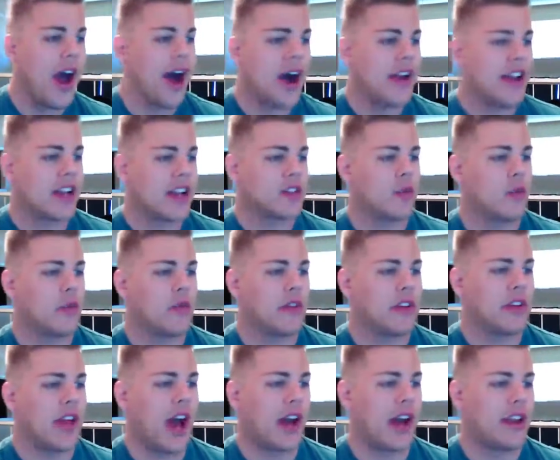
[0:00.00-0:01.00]
Next one we
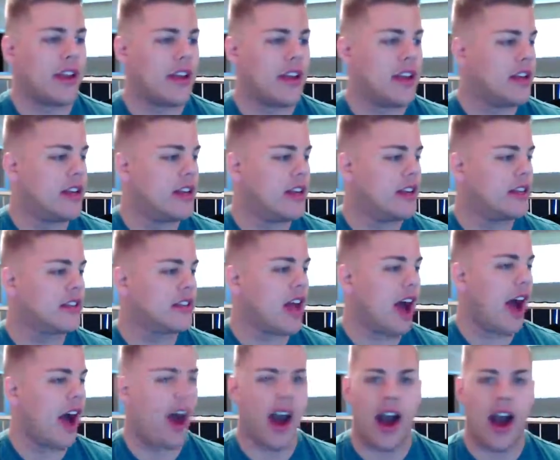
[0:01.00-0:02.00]
got is
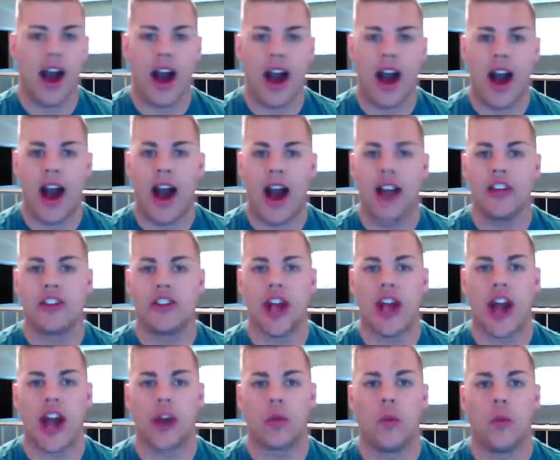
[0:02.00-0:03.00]
Hijack.